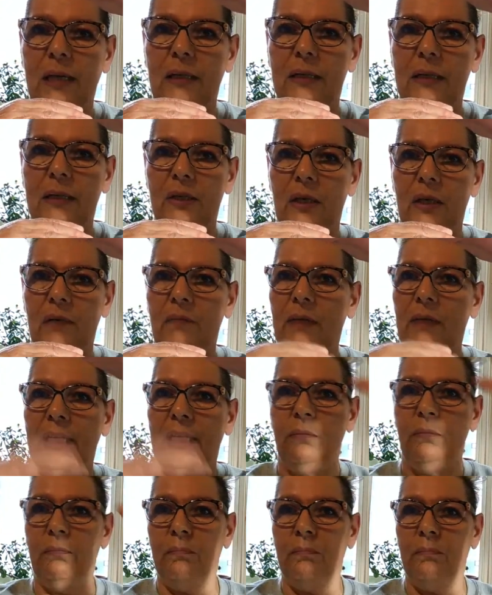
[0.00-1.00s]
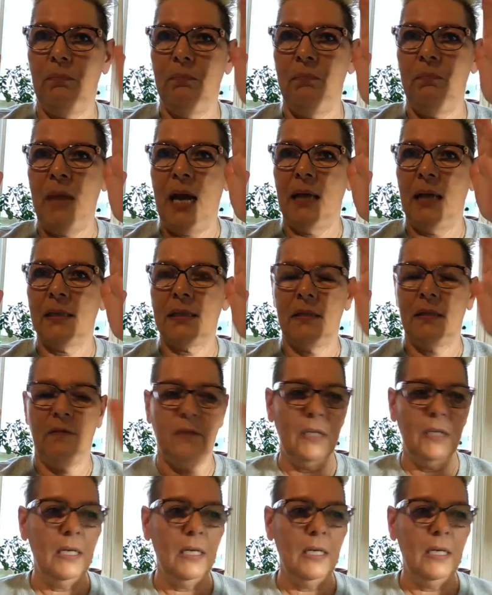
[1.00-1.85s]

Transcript: It's not like massive.